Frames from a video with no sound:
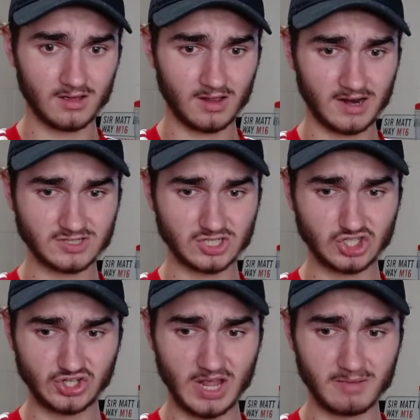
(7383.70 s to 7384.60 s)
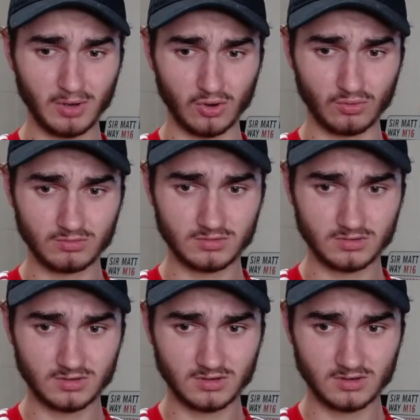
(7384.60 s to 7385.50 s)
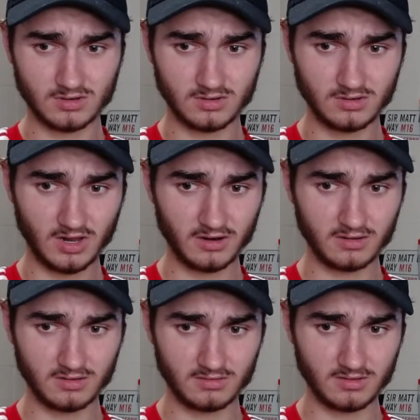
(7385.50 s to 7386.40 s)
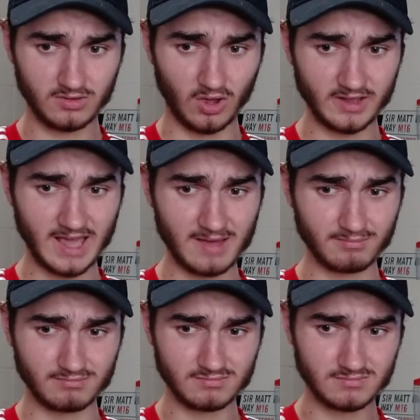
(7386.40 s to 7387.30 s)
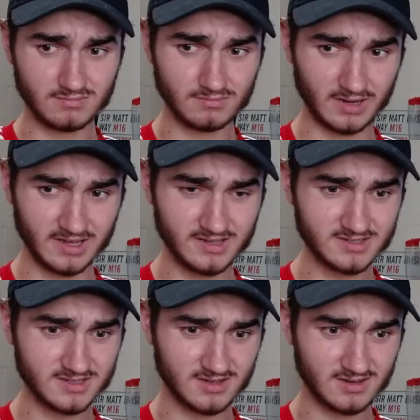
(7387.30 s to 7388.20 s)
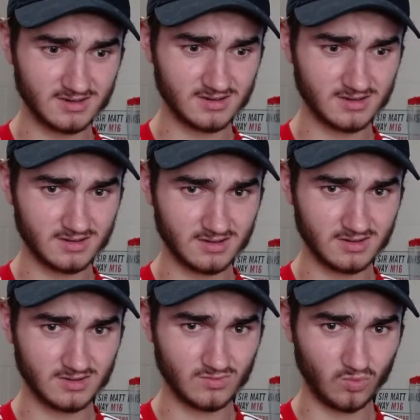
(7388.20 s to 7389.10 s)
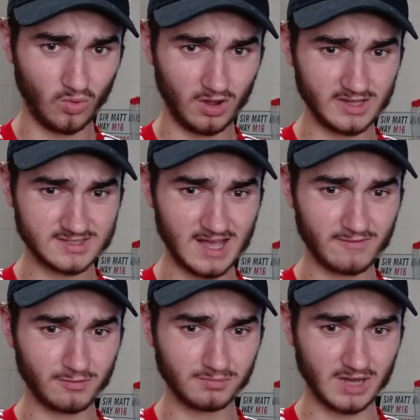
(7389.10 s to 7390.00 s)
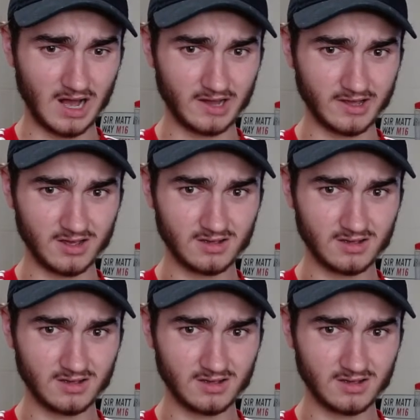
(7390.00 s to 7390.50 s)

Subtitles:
And it's a shit ball. No, not again, please. What is that from Ghana?